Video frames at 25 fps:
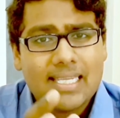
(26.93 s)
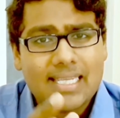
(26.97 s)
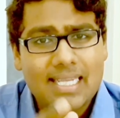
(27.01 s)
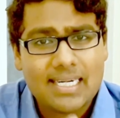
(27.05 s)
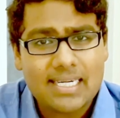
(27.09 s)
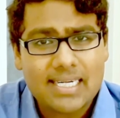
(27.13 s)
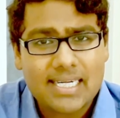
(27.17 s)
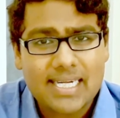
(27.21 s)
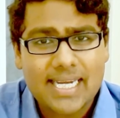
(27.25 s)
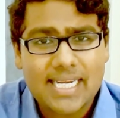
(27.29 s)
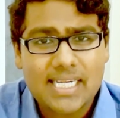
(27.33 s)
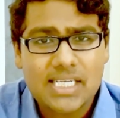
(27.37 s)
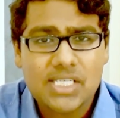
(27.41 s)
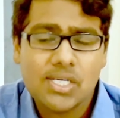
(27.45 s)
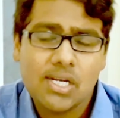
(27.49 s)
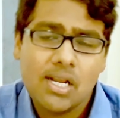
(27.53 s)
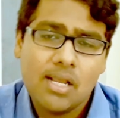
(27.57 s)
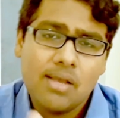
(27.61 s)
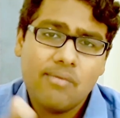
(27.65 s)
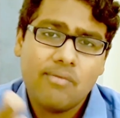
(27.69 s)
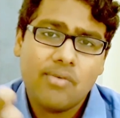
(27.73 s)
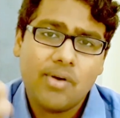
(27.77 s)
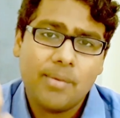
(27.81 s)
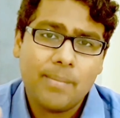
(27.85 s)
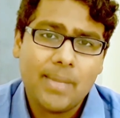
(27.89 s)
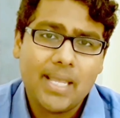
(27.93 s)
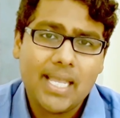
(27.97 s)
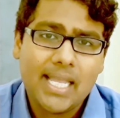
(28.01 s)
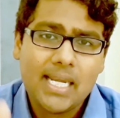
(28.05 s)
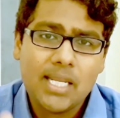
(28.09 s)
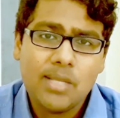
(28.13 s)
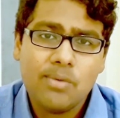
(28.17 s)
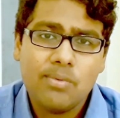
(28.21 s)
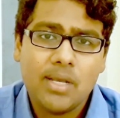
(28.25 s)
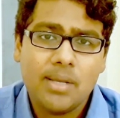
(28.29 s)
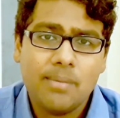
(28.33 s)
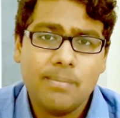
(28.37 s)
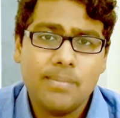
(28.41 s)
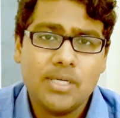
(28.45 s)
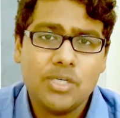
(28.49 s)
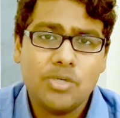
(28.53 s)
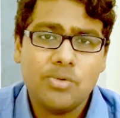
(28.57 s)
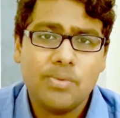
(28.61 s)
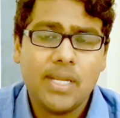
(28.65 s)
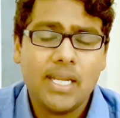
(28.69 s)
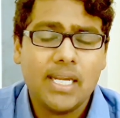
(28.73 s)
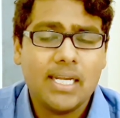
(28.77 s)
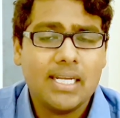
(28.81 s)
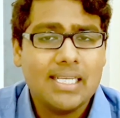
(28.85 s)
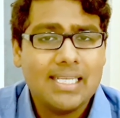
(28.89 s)
can range from anywhere
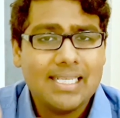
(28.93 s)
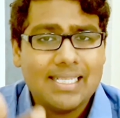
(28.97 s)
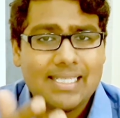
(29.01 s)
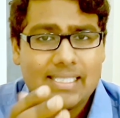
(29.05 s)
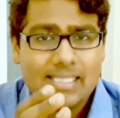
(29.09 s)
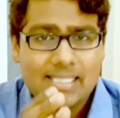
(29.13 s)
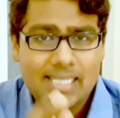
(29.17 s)
between